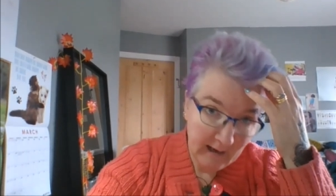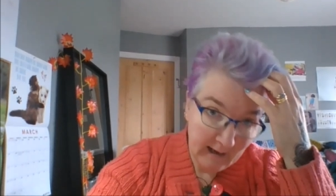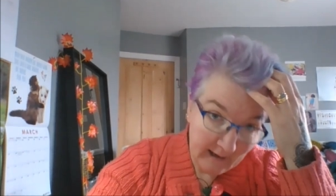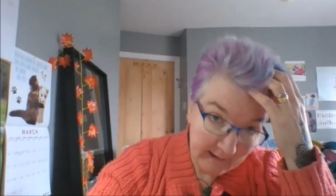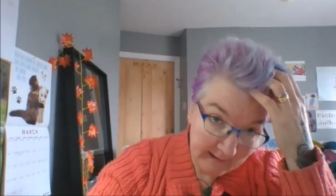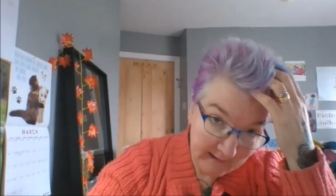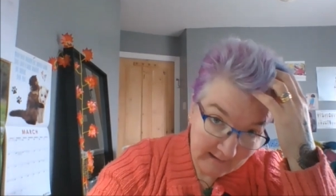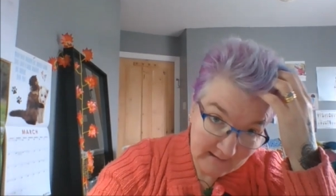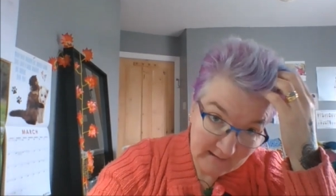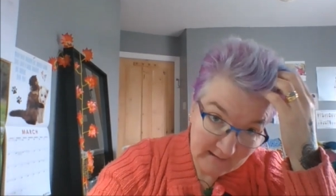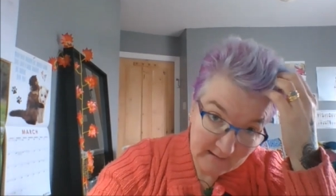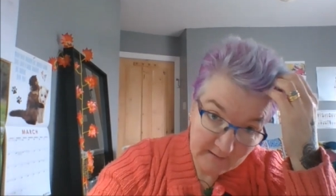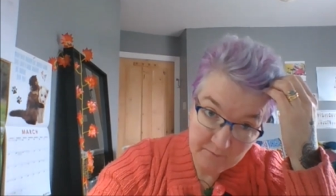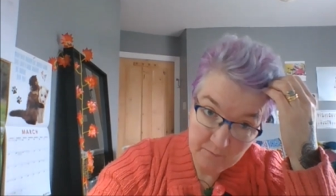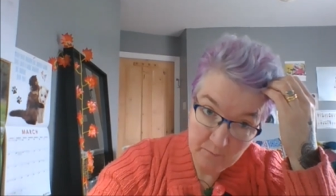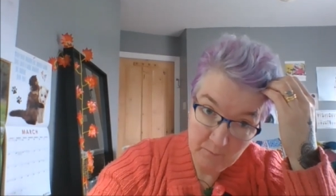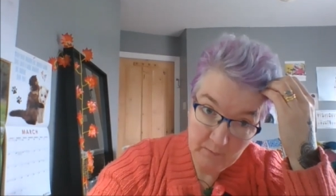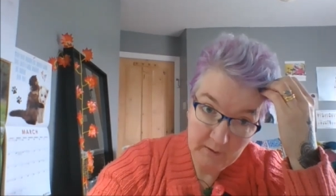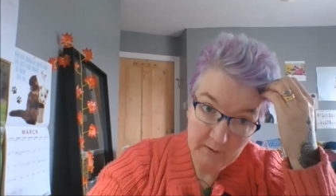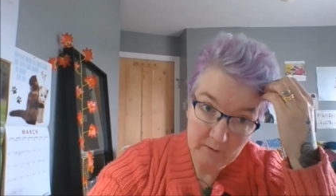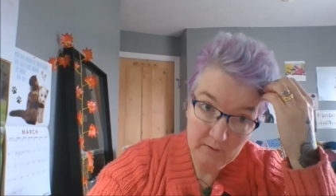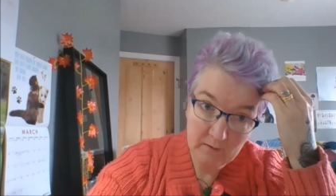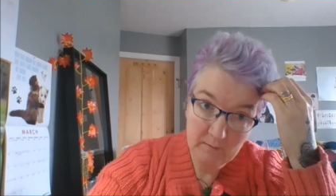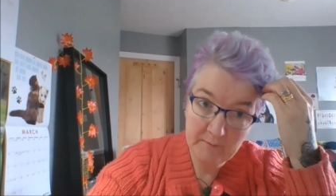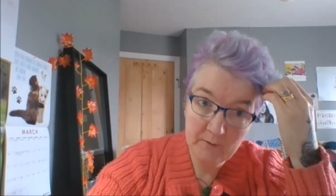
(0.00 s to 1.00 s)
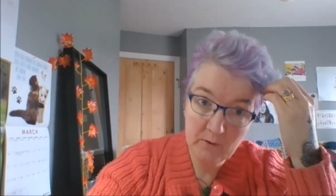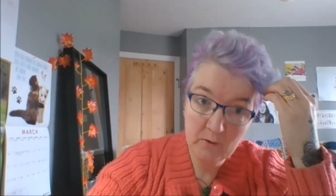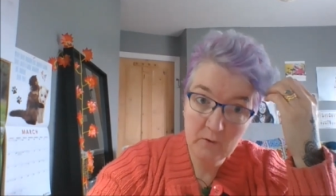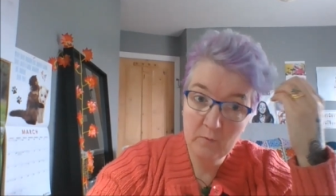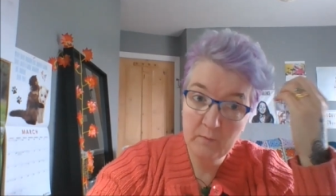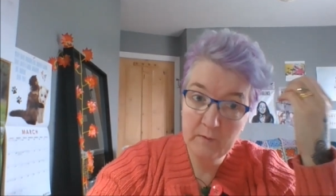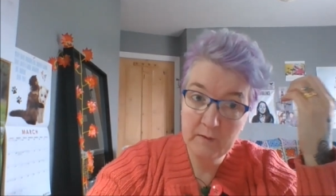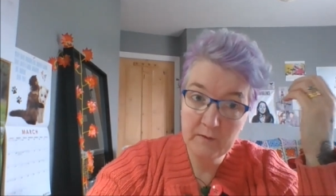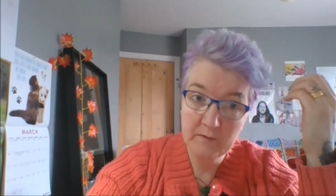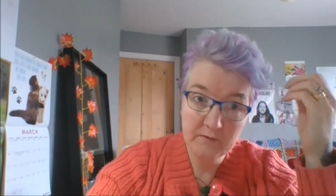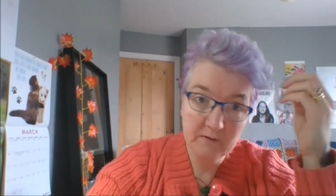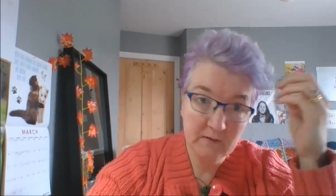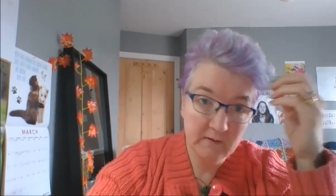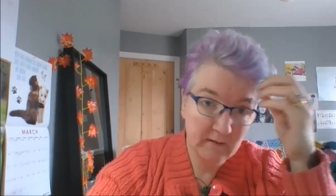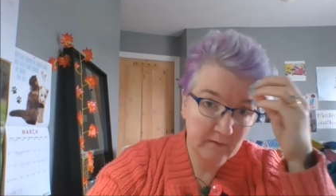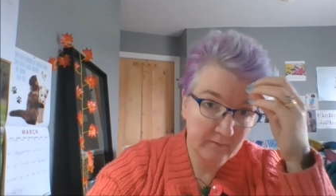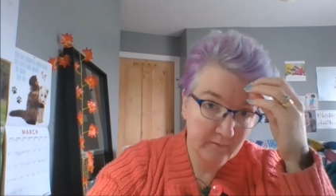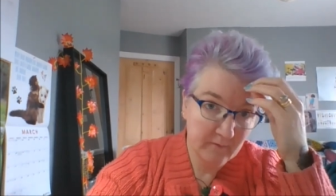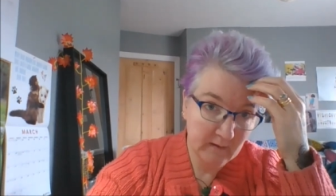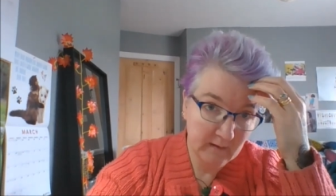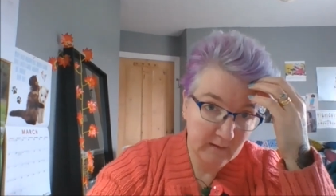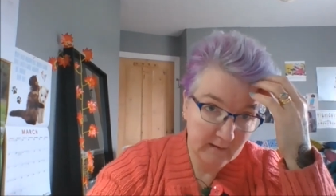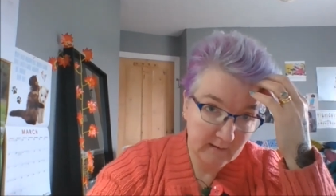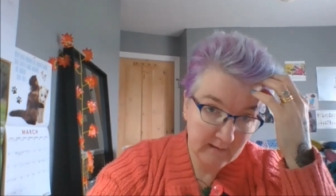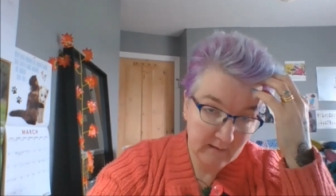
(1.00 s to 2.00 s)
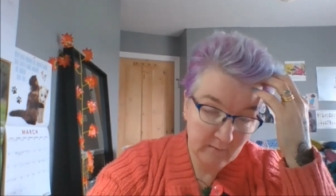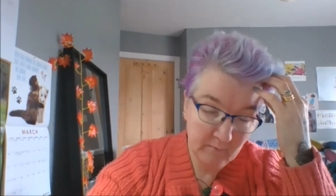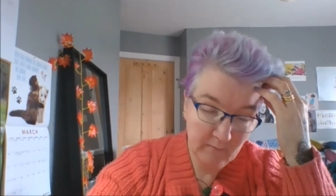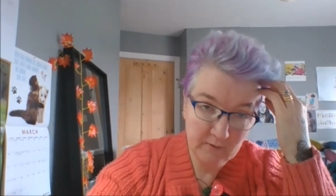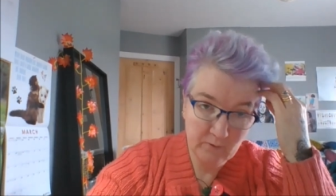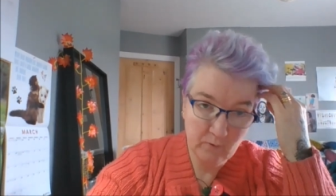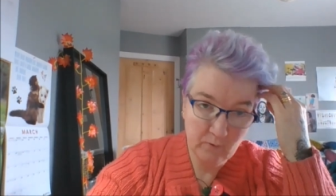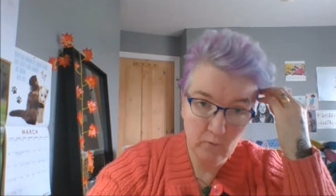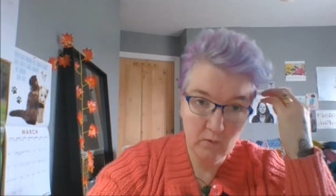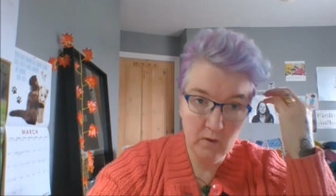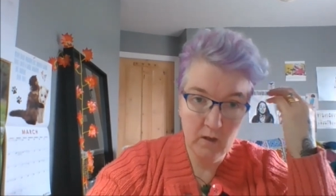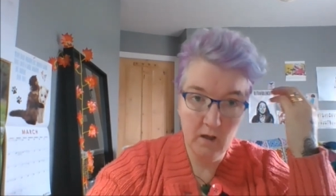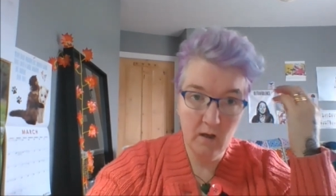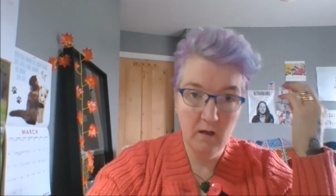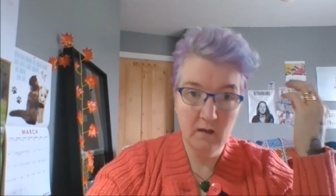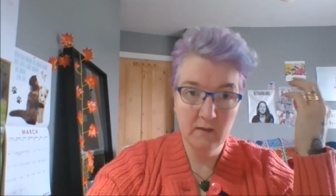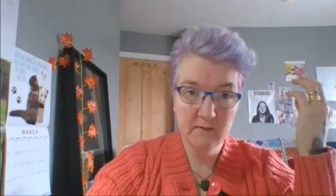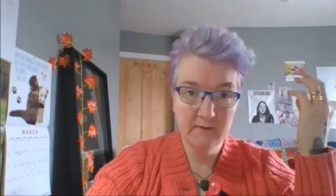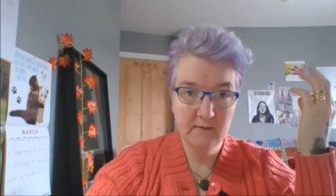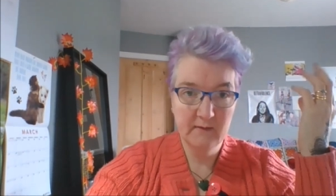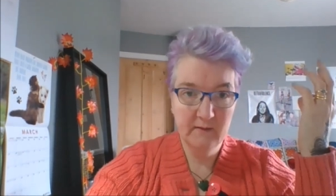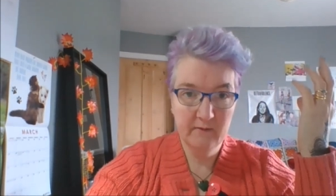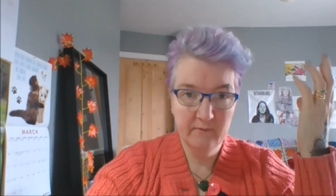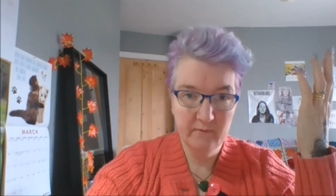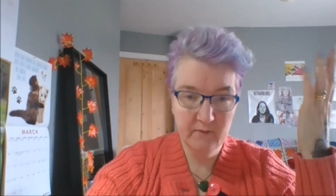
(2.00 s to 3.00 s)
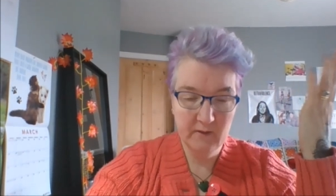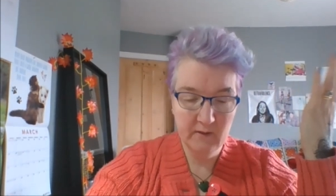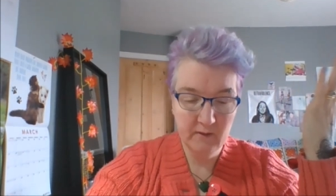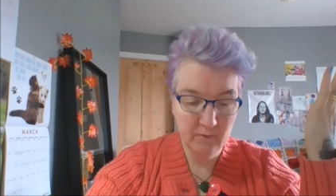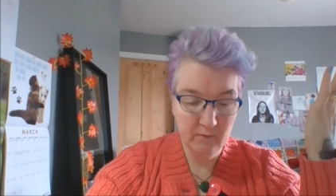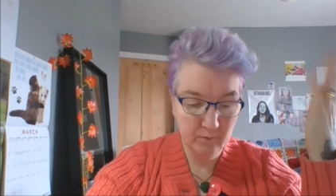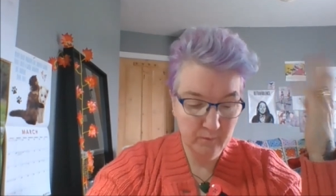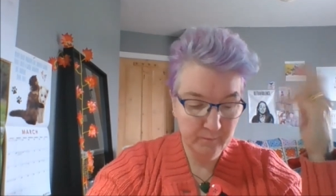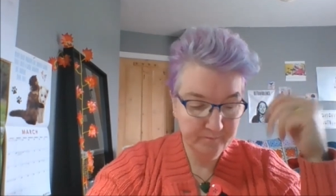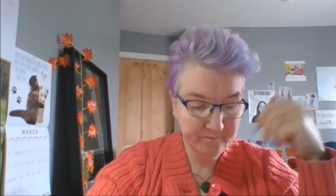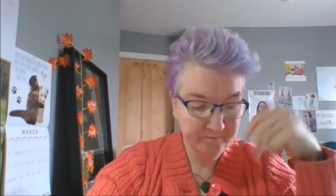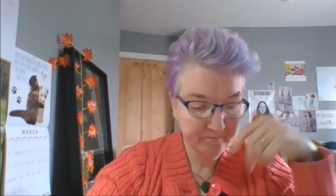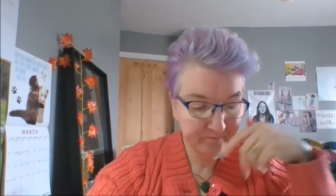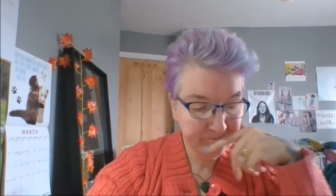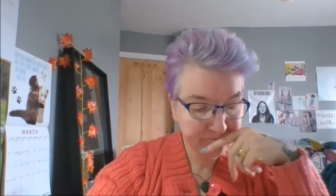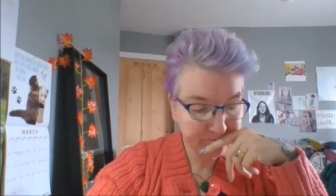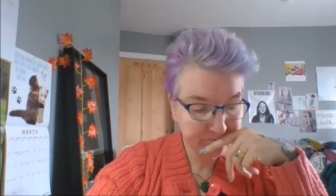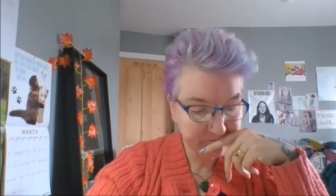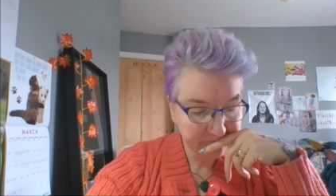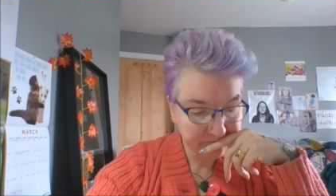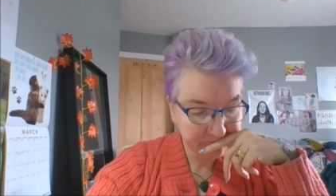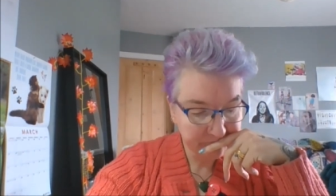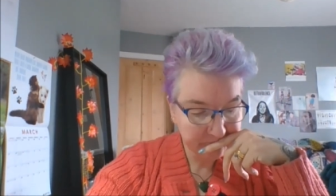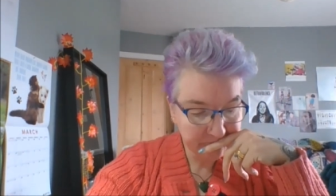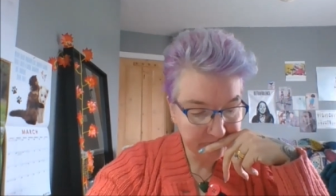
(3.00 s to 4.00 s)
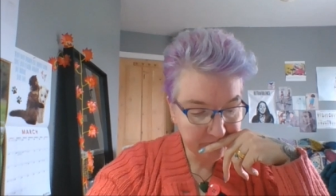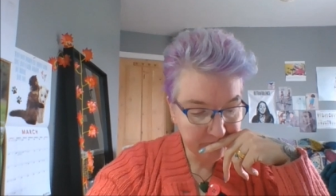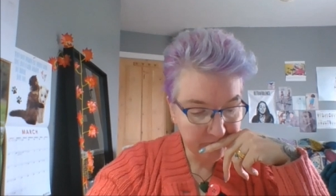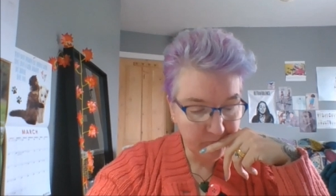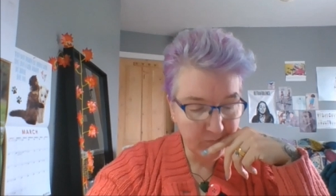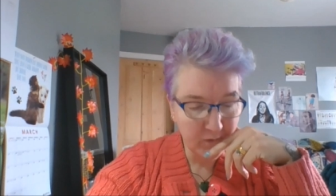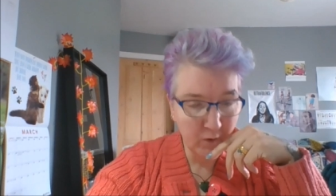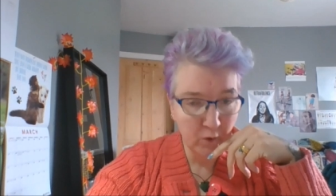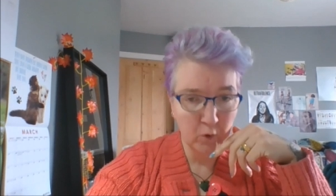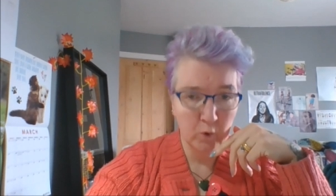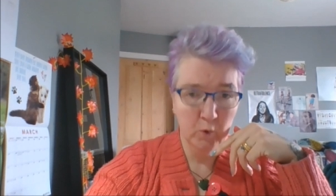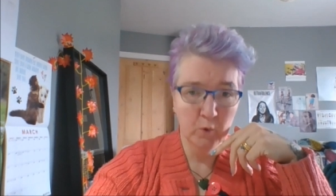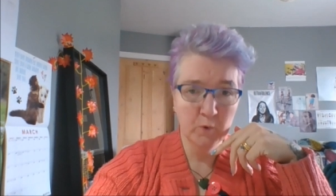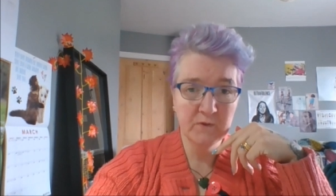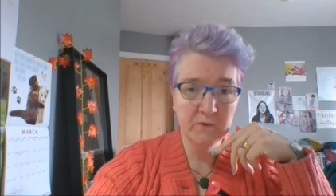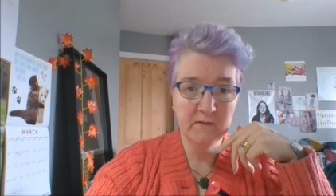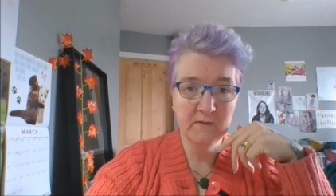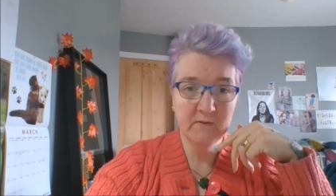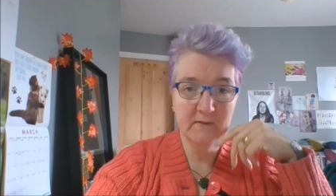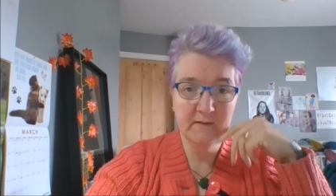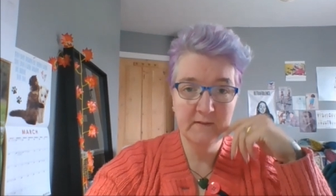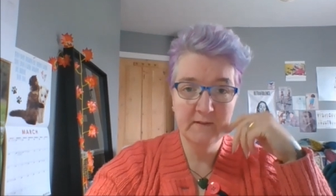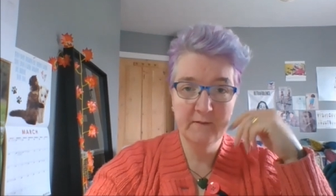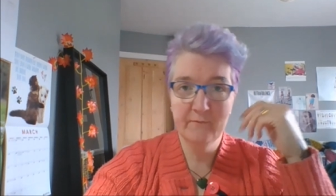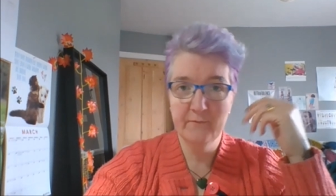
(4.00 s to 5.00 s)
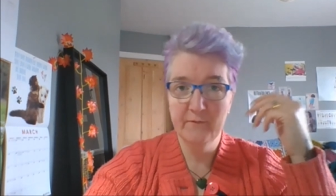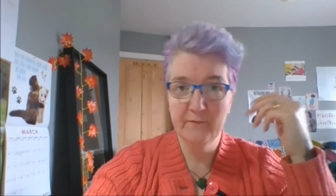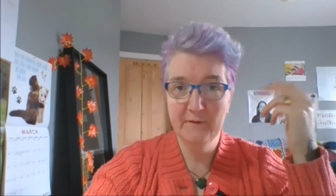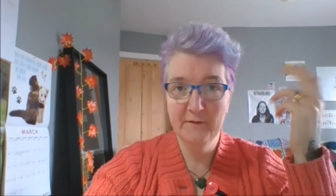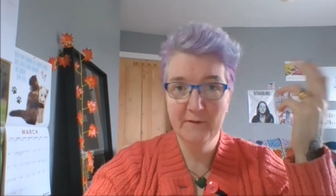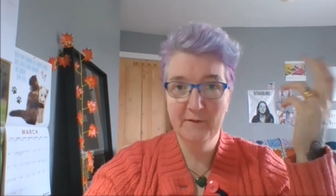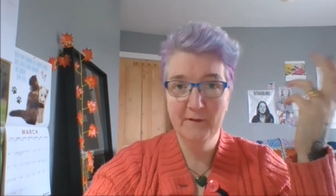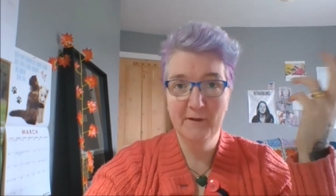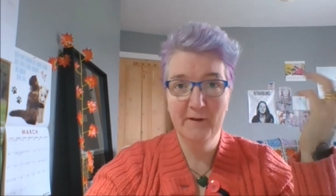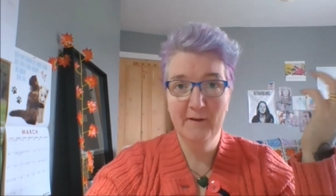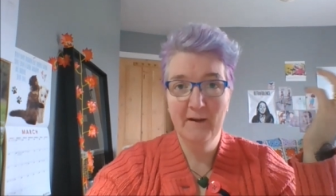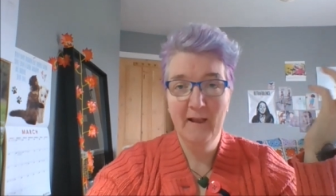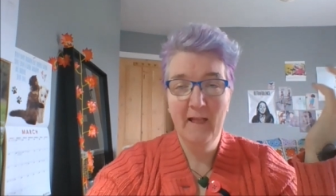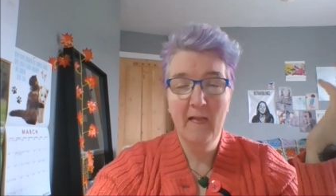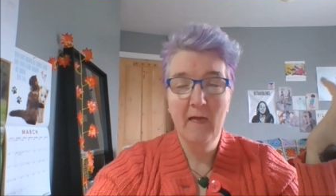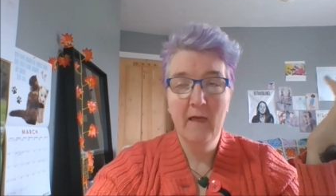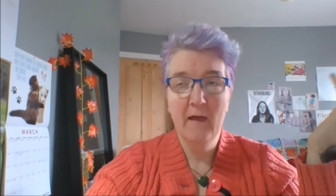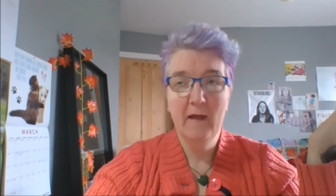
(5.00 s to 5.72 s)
And it's a different wheel. I mean, all wheels are different in the same way as all cars are different and all horses are different. You know,